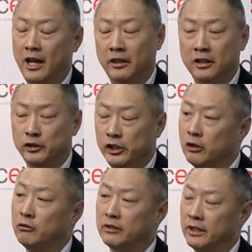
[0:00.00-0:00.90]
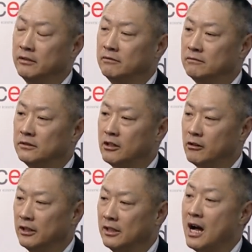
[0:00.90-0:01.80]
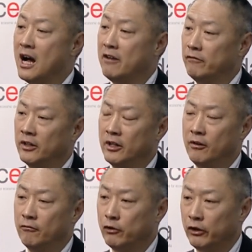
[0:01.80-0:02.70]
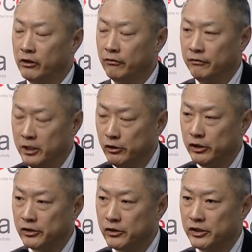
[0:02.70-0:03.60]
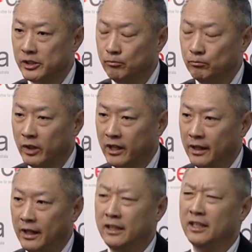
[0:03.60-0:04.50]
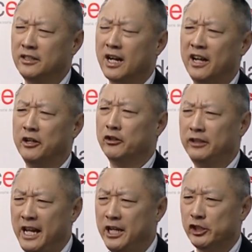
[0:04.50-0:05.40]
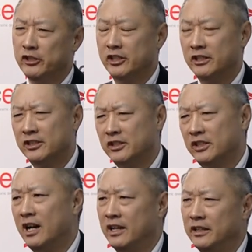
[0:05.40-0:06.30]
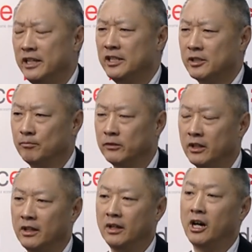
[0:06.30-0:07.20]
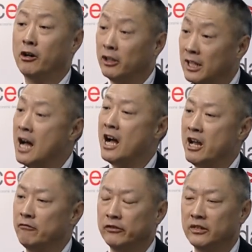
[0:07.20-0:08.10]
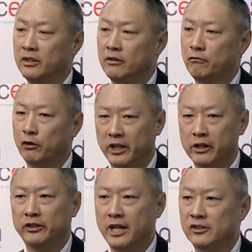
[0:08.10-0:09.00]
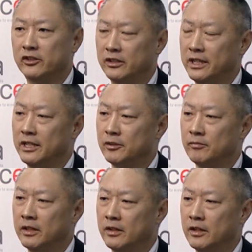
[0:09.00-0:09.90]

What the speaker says: and children are alive for their futures, and entire nations and societies are alive for their destinies.